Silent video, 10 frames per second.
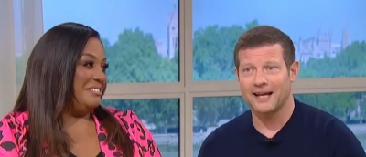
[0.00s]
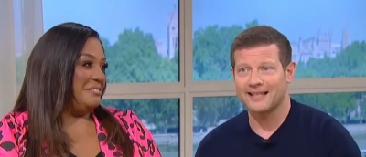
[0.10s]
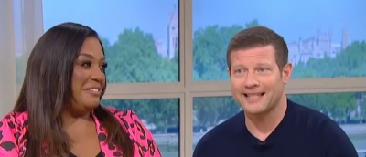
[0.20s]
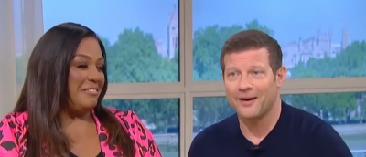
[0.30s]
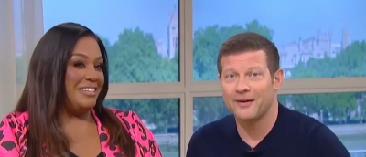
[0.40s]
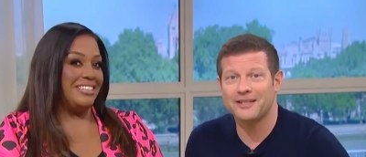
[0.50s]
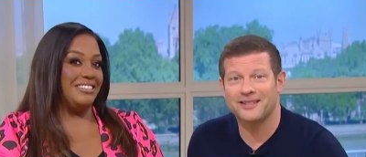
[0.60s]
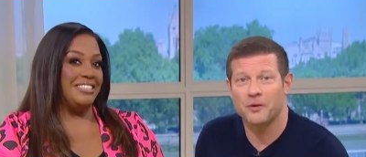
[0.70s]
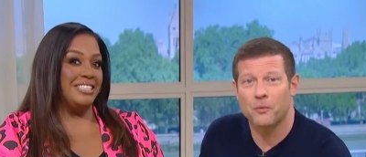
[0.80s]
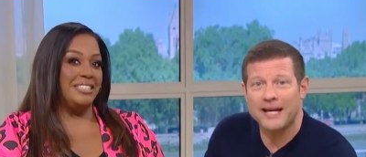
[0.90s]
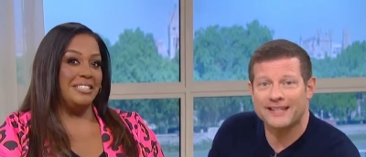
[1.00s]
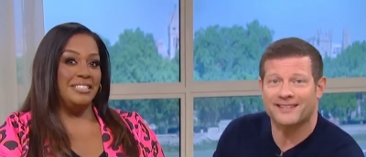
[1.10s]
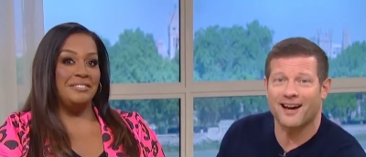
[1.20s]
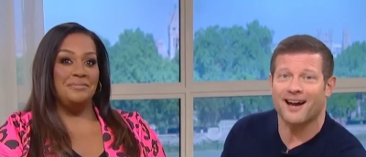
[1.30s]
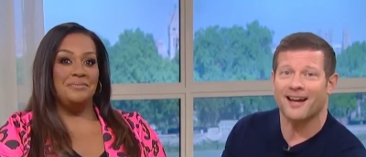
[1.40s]
Speaker 1: You were very good. In just a week's
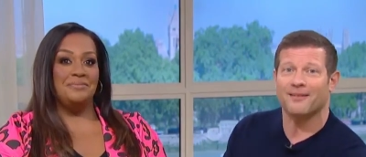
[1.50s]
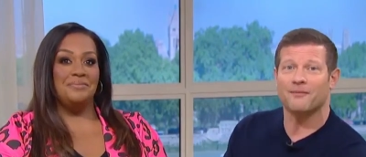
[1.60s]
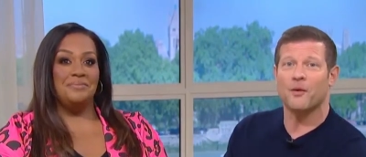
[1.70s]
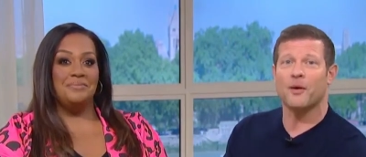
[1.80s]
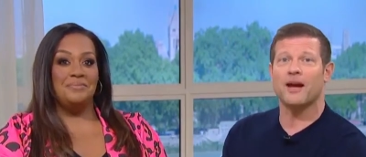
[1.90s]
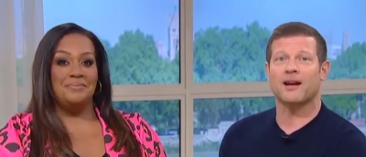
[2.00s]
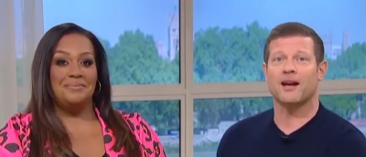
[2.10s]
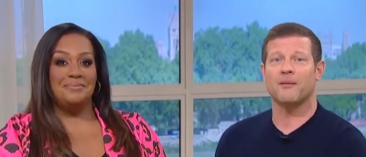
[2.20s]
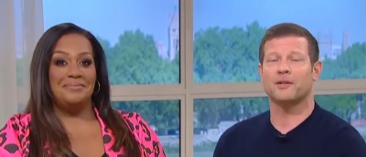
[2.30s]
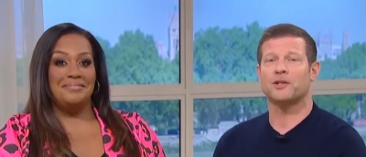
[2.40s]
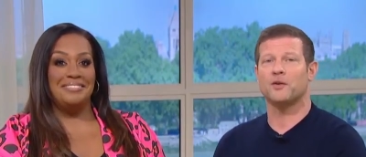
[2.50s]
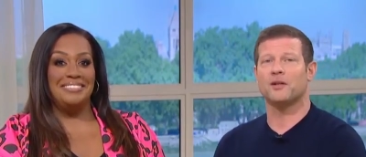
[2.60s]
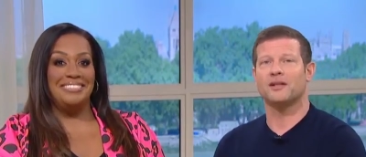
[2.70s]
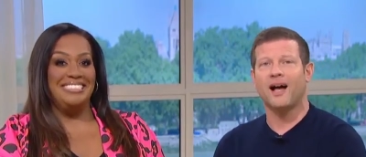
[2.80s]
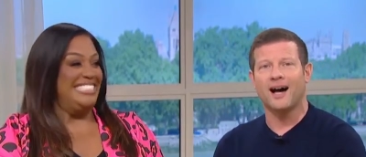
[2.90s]
time, we are coming to you
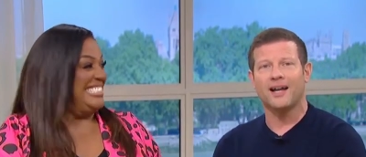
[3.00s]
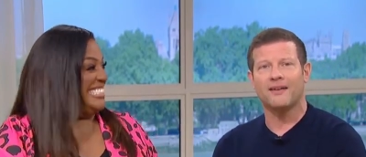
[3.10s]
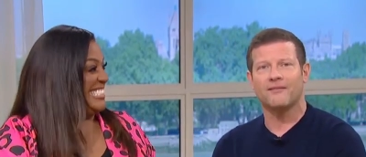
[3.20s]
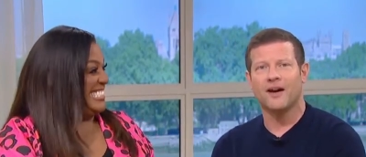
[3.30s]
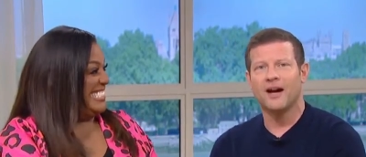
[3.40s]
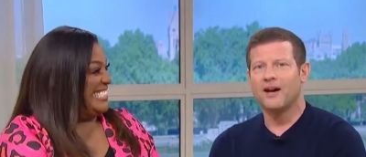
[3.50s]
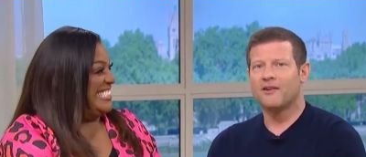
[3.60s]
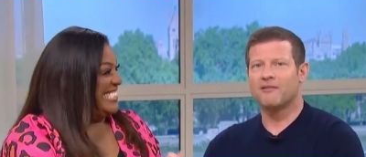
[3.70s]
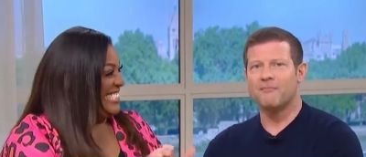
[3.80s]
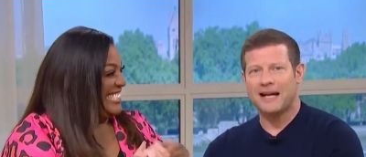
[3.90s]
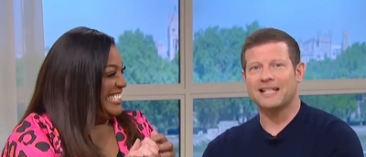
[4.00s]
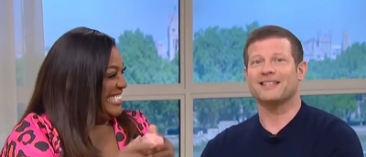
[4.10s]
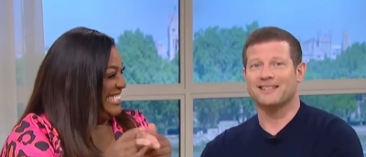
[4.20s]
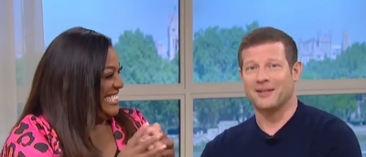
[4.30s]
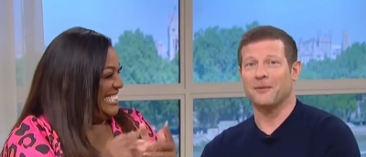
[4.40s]
live from
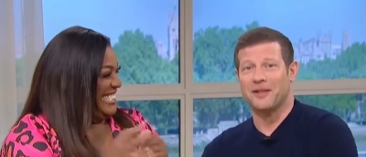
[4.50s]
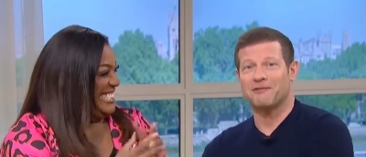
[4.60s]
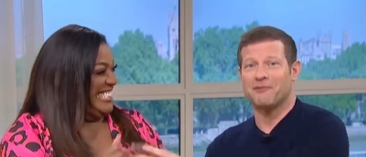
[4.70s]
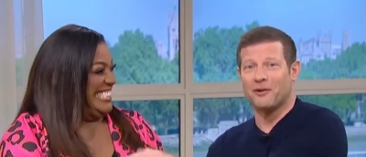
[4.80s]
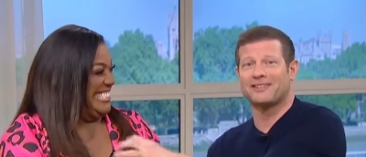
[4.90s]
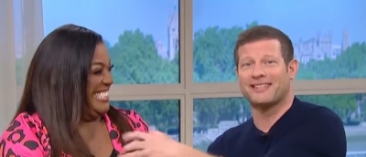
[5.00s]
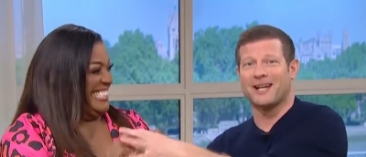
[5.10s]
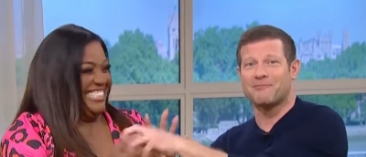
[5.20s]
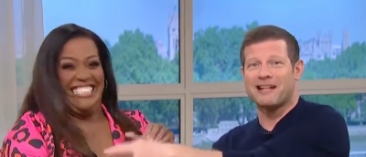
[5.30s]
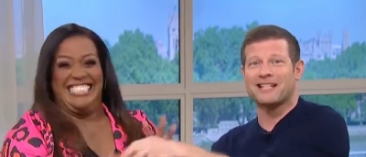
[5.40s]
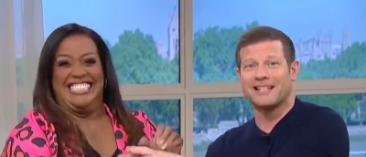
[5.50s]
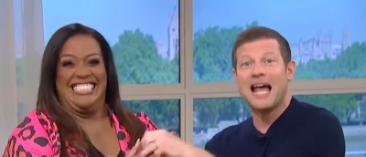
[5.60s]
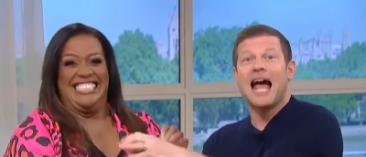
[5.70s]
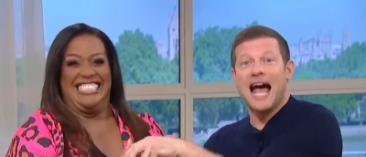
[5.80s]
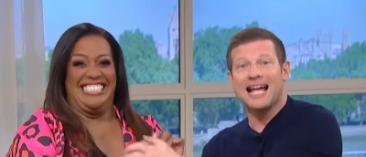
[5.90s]
Manchester with a royal celebration
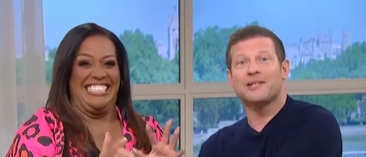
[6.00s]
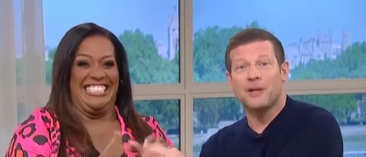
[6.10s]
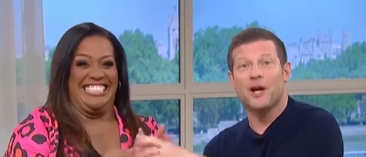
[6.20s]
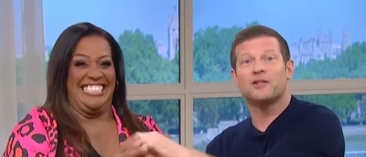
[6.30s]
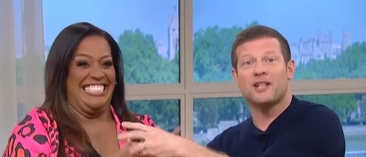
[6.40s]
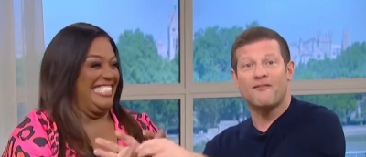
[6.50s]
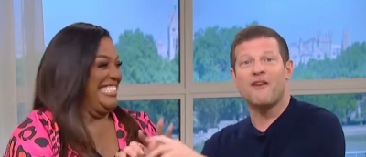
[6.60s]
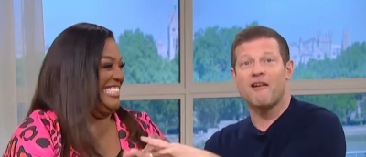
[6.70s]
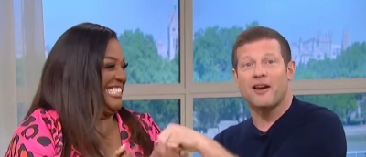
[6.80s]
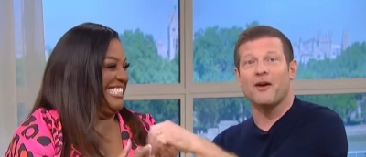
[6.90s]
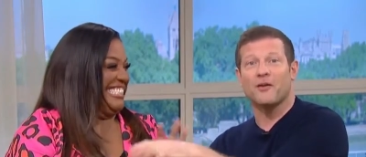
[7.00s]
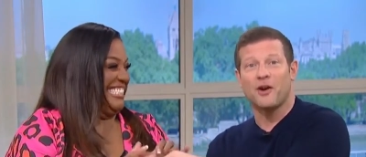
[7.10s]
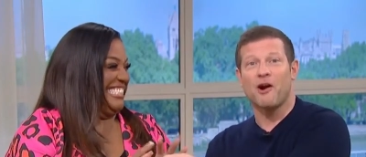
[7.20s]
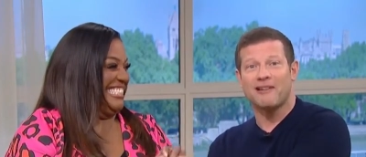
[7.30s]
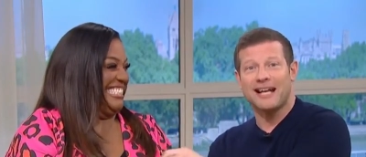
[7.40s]
as we host our very own
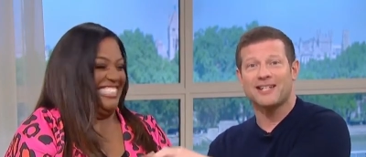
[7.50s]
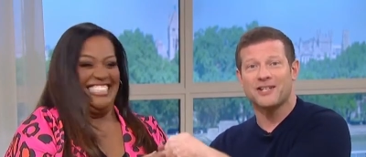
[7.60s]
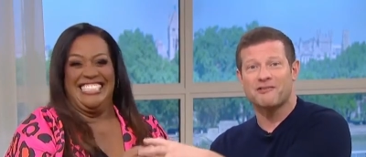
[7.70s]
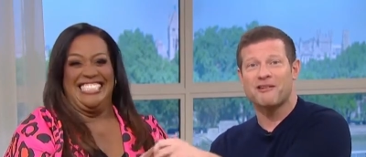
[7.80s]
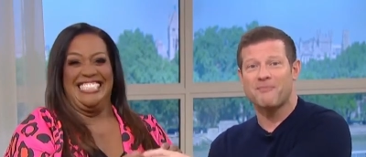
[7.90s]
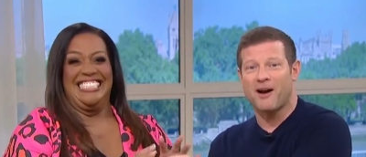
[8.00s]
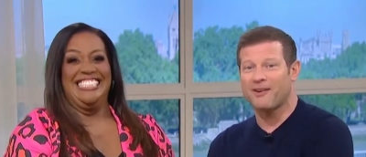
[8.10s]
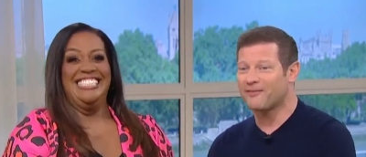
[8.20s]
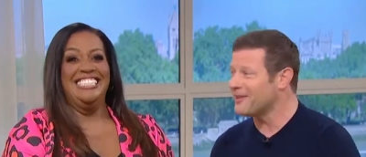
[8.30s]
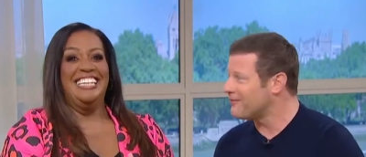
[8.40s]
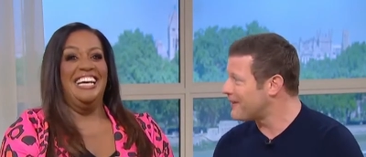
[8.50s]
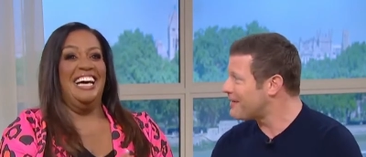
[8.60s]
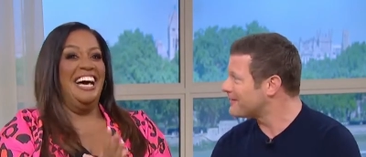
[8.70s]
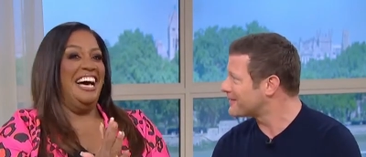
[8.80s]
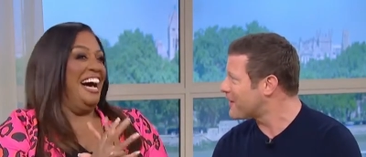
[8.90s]
Coronation Street party for the
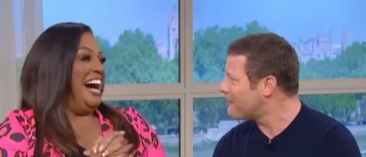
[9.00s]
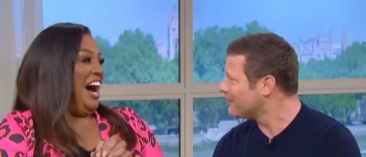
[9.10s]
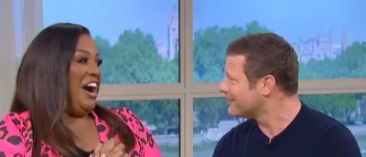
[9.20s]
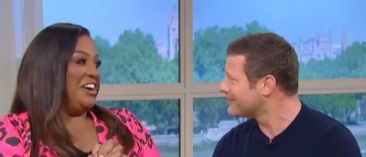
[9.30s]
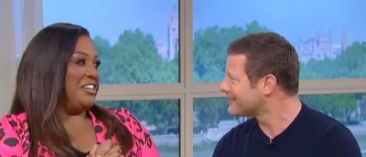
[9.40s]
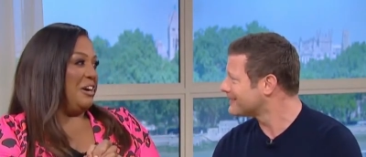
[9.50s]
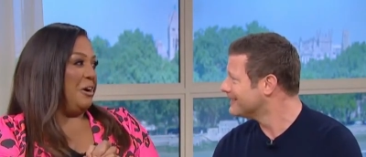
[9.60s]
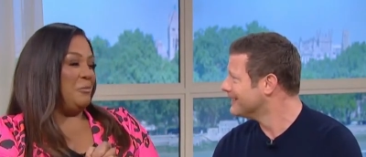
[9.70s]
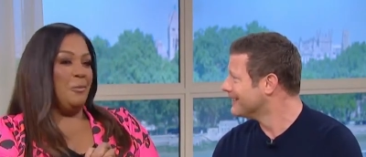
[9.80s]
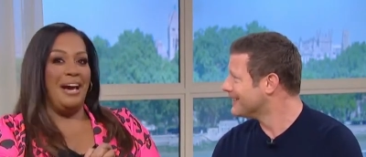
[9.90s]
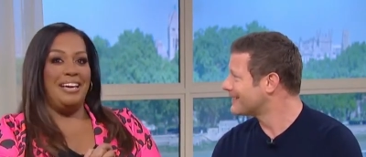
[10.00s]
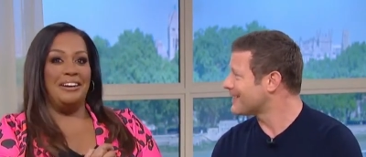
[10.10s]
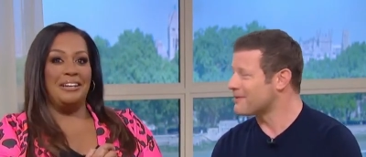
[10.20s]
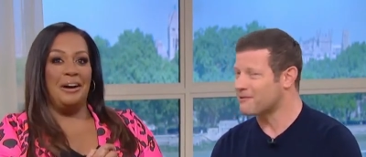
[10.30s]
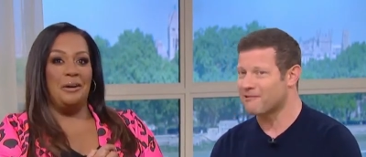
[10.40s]
famous couple. Oh, I can't wait. I
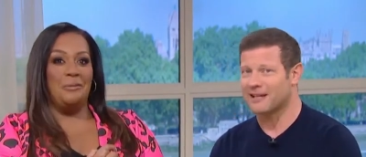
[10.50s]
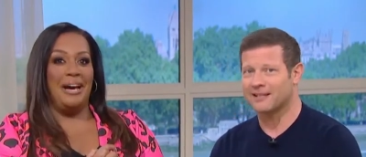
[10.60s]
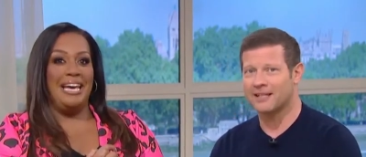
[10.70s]
Speaker 2: can't great. wait.